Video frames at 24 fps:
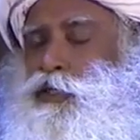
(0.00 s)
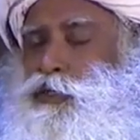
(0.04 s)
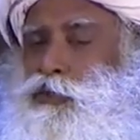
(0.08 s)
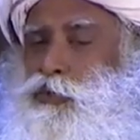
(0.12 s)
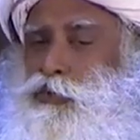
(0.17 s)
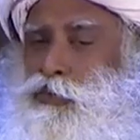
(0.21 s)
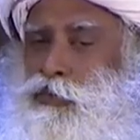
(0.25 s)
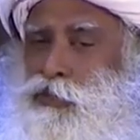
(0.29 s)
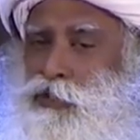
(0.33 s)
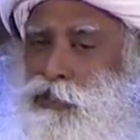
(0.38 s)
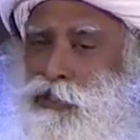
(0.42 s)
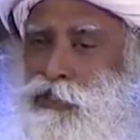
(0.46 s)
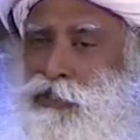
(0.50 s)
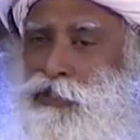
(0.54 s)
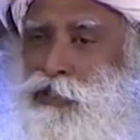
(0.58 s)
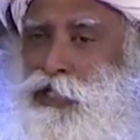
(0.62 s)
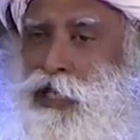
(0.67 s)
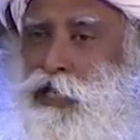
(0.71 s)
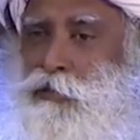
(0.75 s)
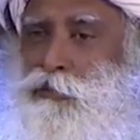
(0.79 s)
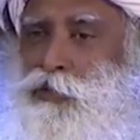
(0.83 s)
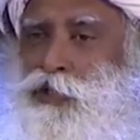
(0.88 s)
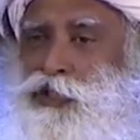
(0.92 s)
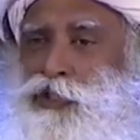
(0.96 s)
So this
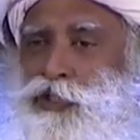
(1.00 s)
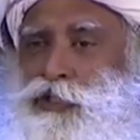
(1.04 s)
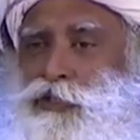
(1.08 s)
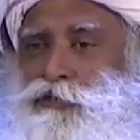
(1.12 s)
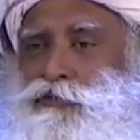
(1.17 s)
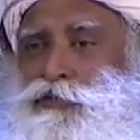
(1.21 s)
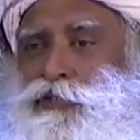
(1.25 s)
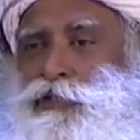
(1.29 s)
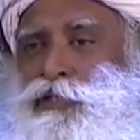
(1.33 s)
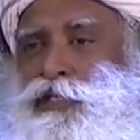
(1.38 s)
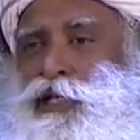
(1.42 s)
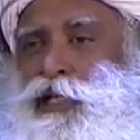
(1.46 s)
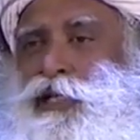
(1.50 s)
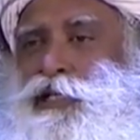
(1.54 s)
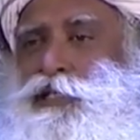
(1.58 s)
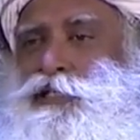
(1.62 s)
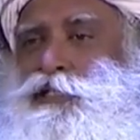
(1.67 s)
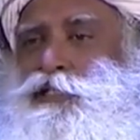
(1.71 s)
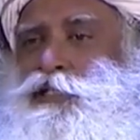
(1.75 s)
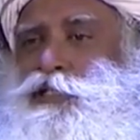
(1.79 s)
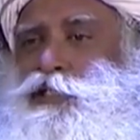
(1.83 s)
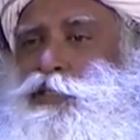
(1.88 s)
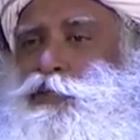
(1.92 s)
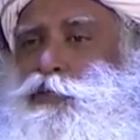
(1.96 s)
dimension of
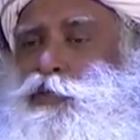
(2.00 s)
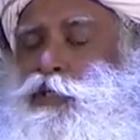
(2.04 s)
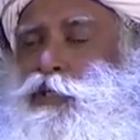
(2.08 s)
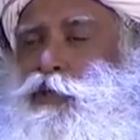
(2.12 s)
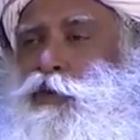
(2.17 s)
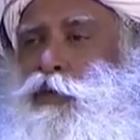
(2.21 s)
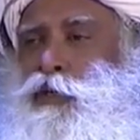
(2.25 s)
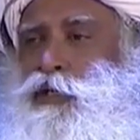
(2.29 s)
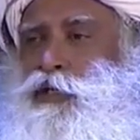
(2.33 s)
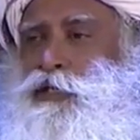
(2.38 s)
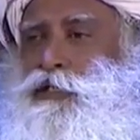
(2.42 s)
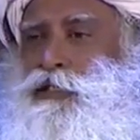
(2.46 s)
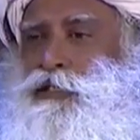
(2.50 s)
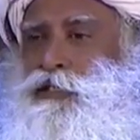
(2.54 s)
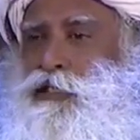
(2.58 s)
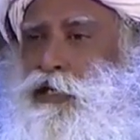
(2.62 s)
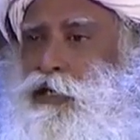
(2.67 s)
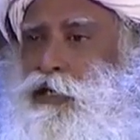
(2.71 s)
intelligence, we call it as